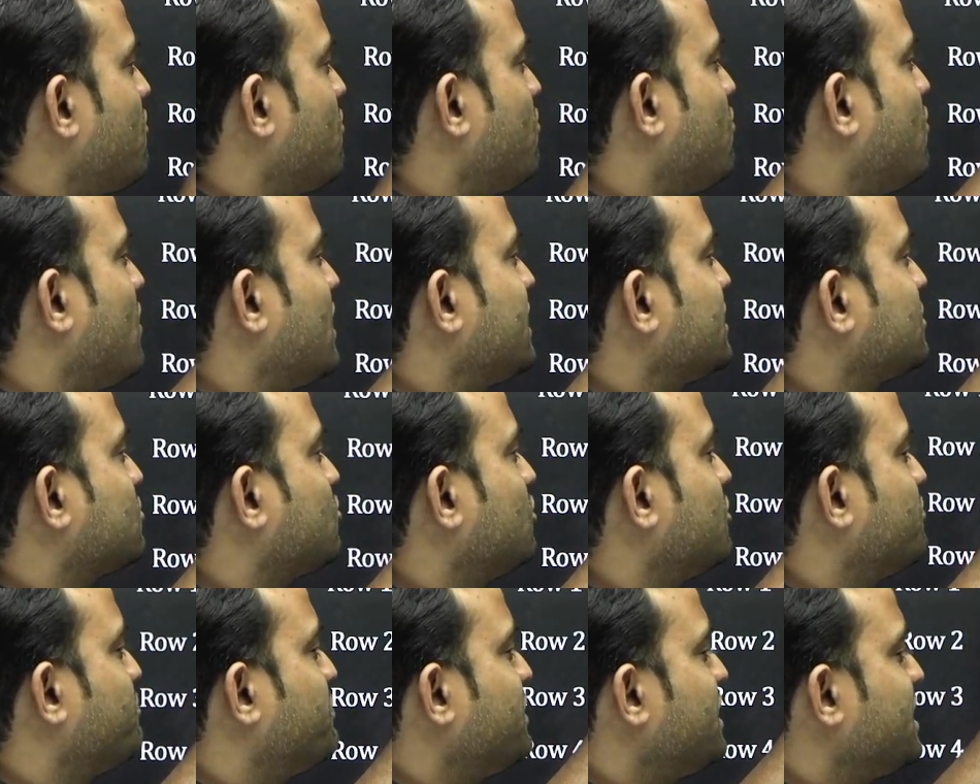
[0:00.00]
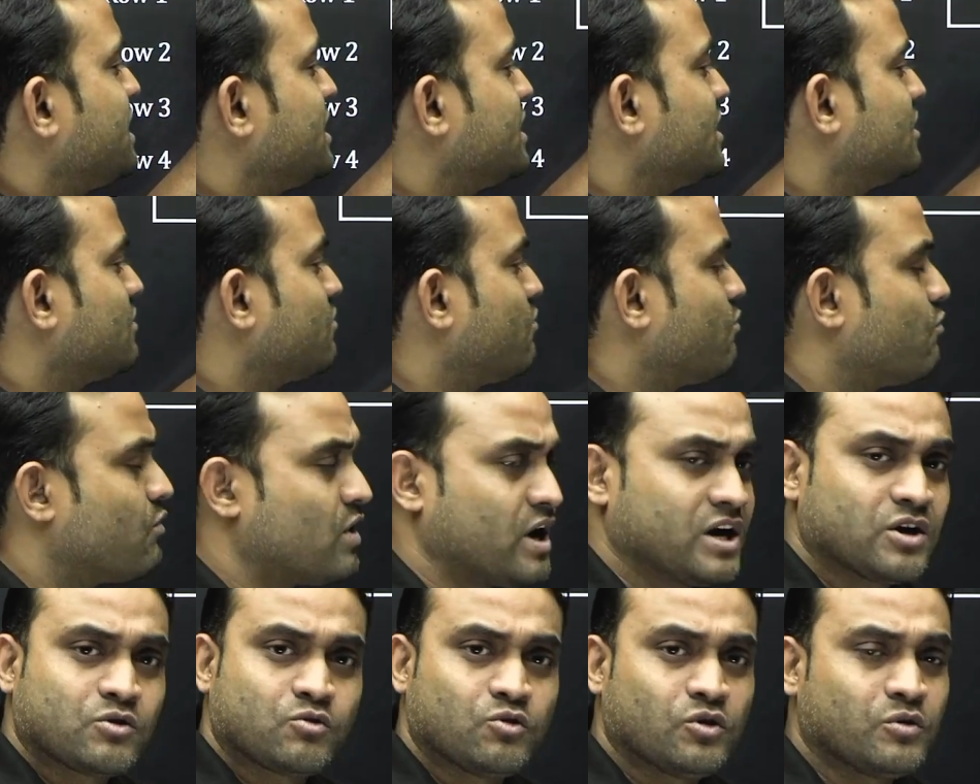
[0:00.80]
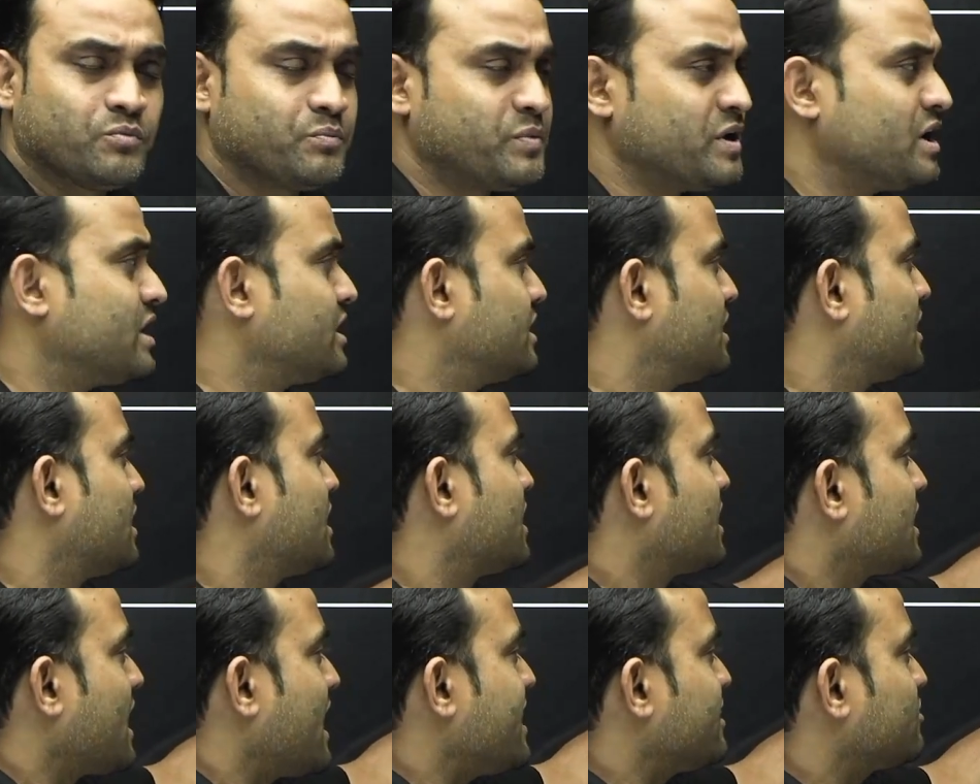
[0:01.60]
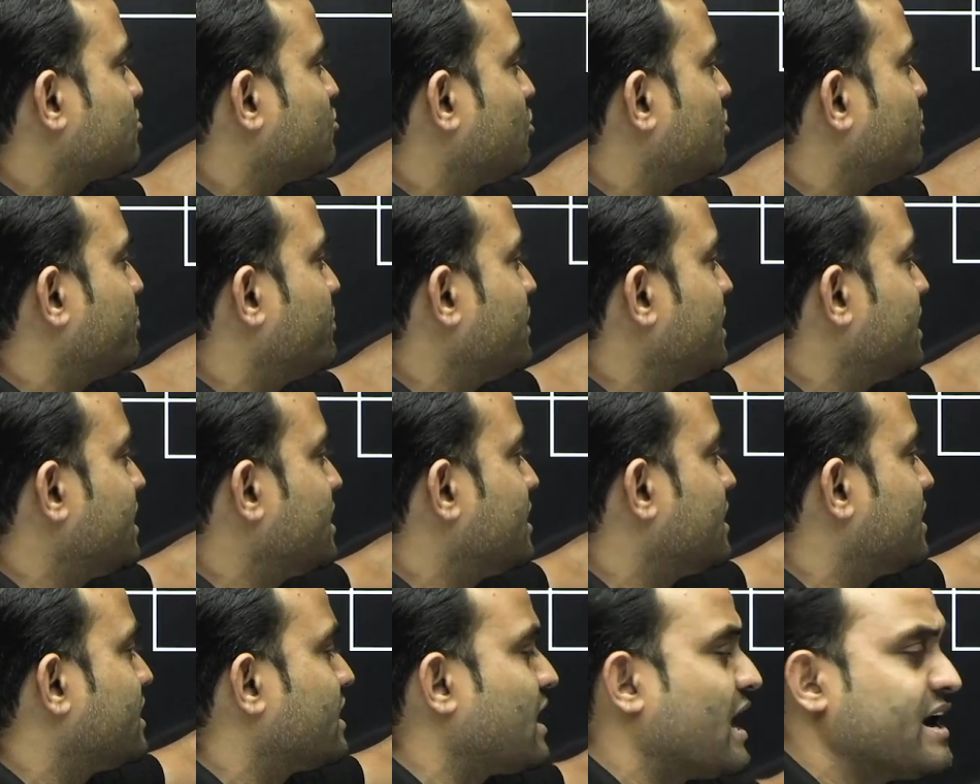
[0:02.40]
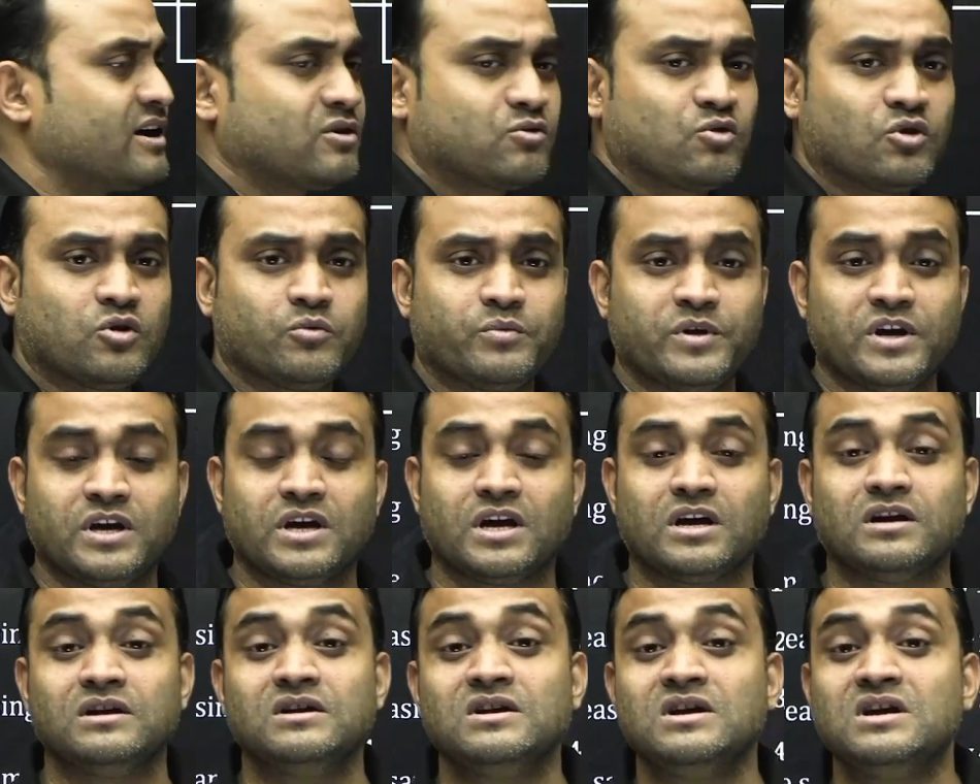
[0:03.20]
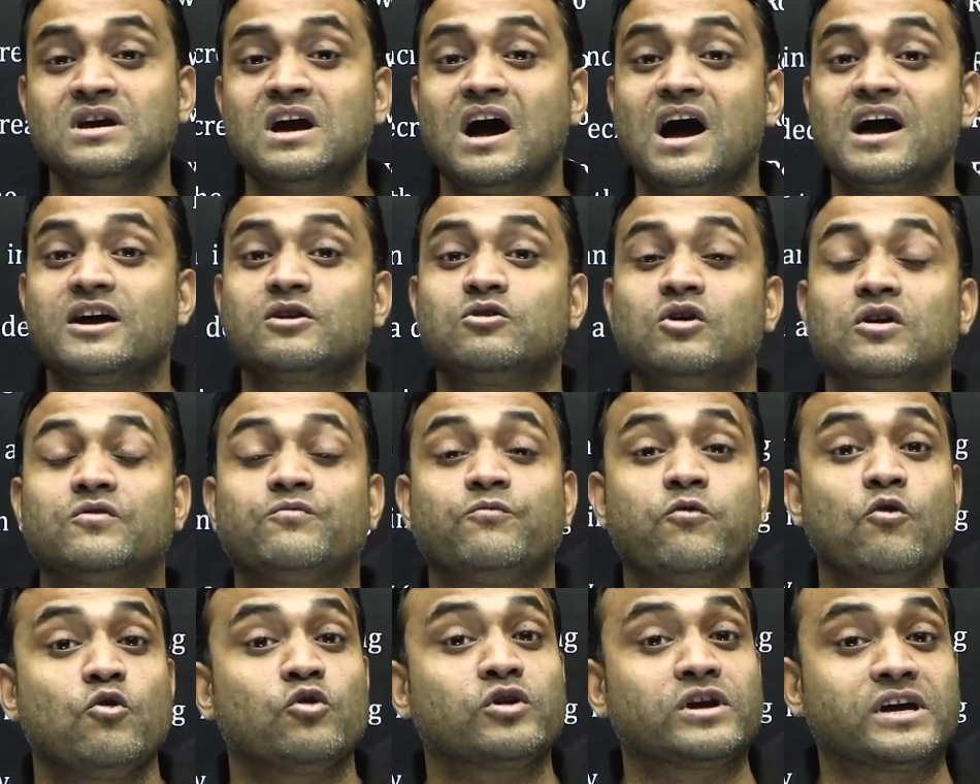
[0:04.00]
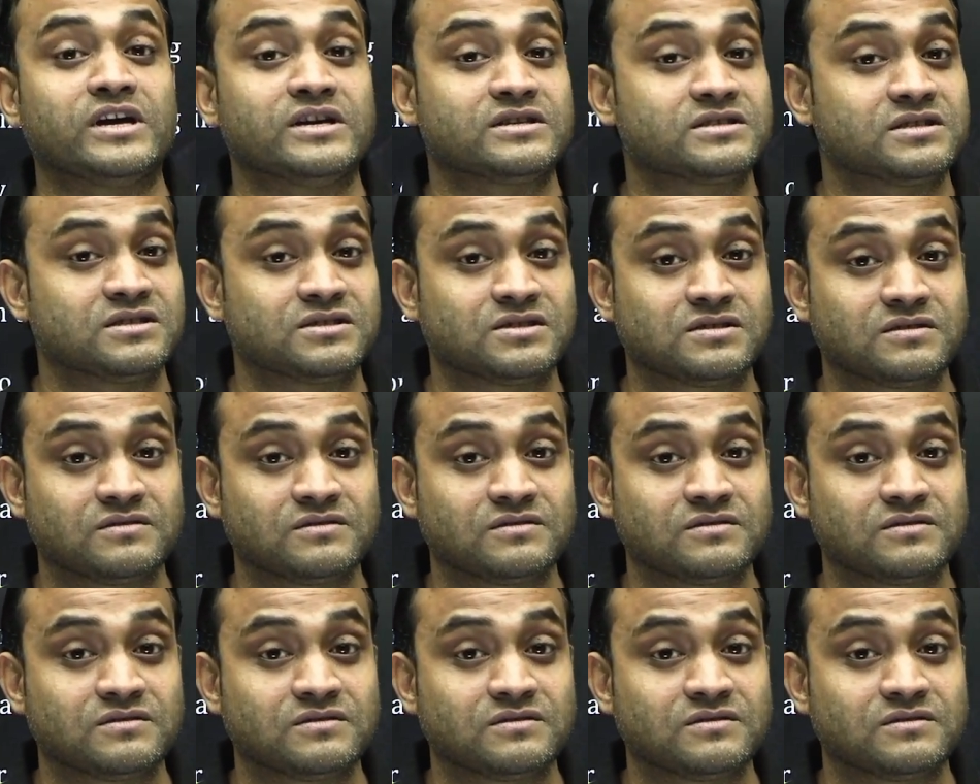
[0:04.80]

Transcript: one could be here, one could be here, nine could be here, nine could be here. I got four cases.